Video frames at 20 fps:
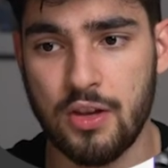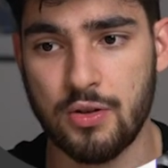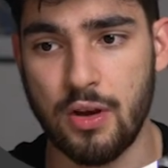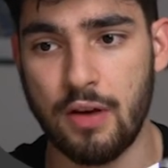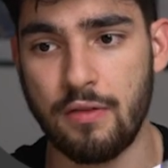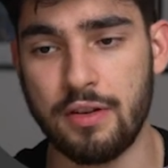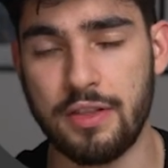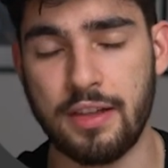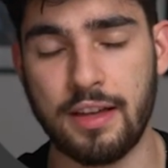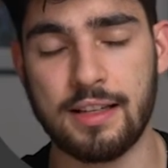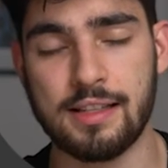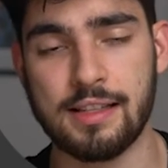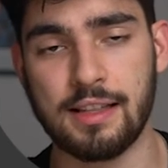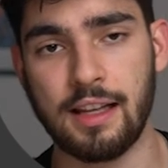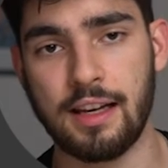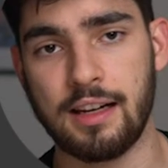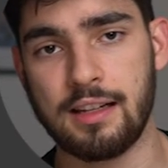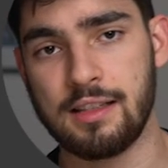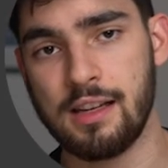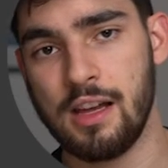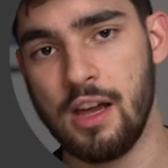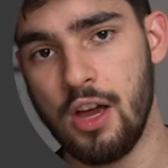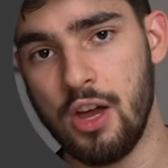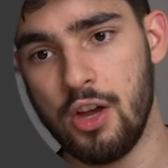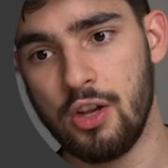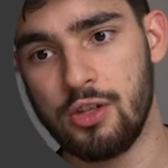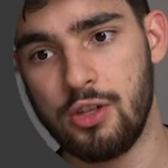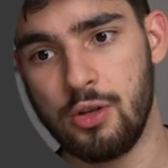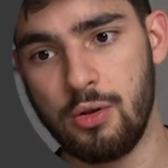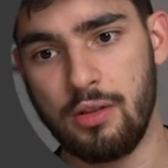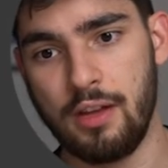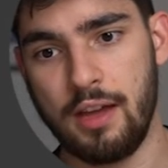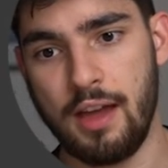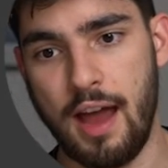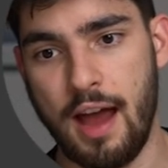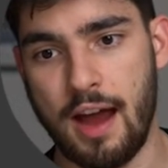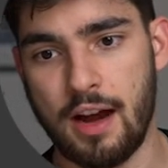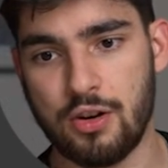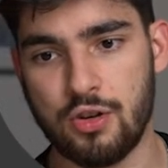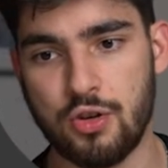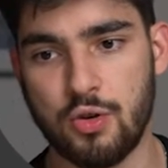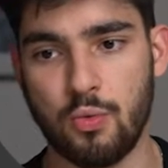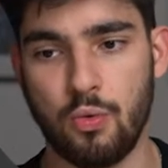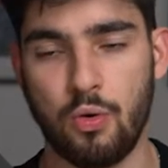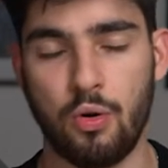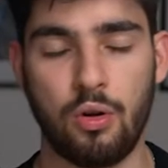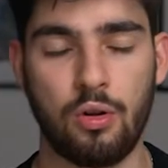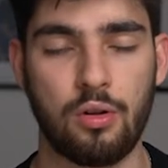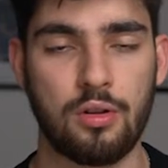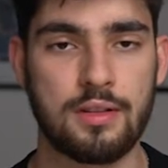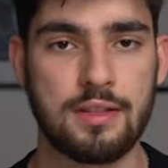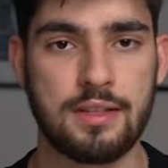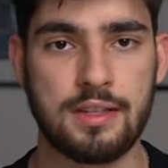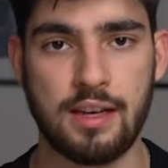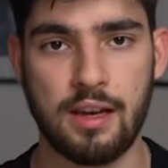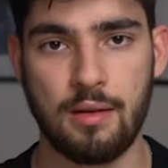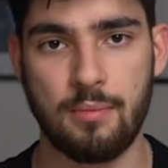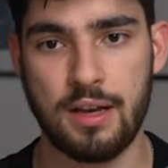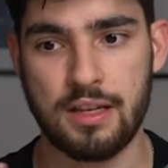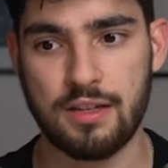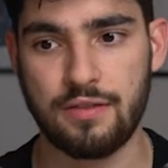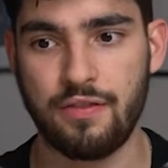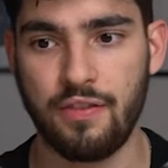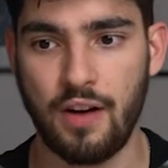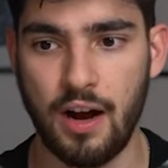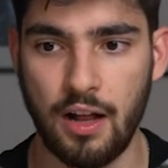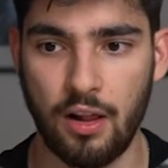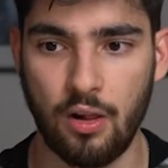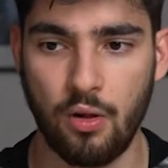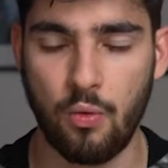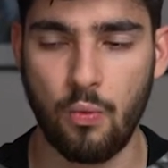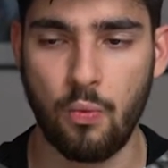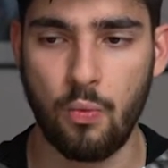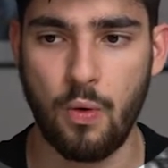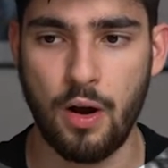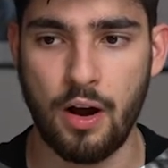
So everything is linked to the actual CMS file,